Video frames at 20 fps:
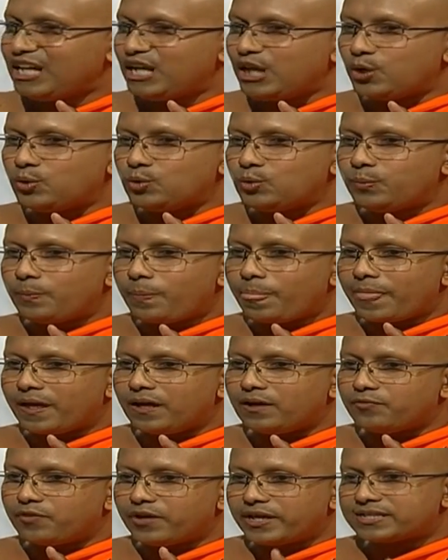Now
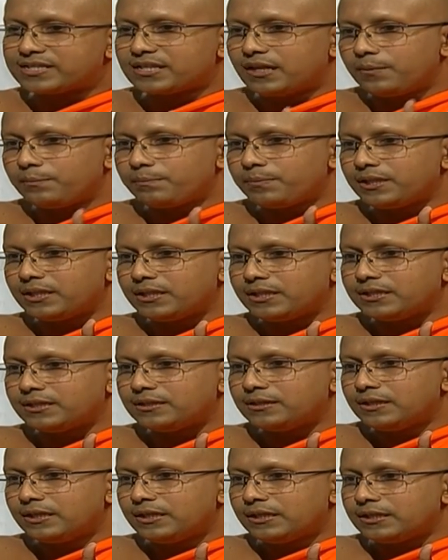for example,
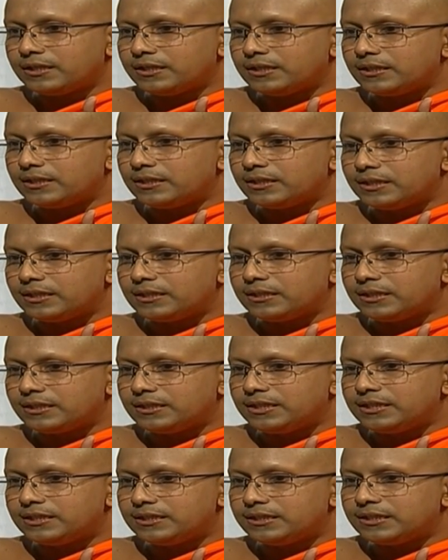
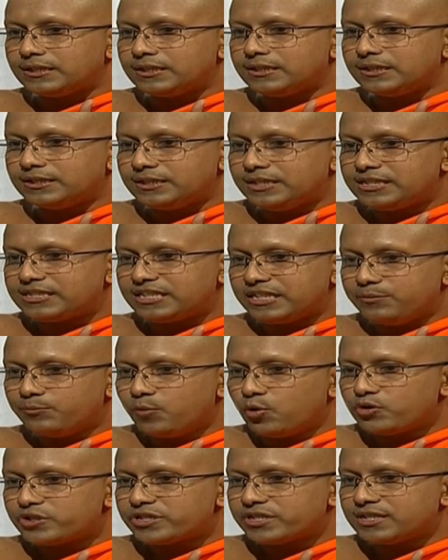these
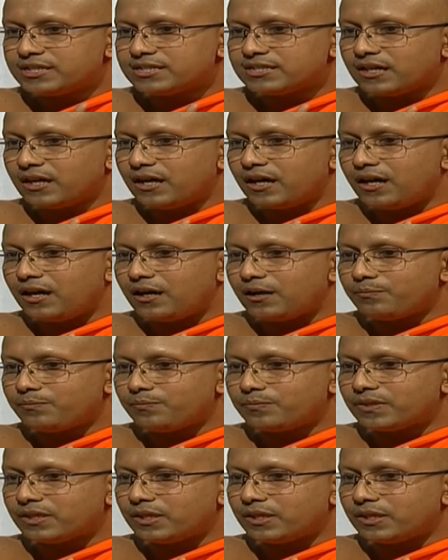emotions are,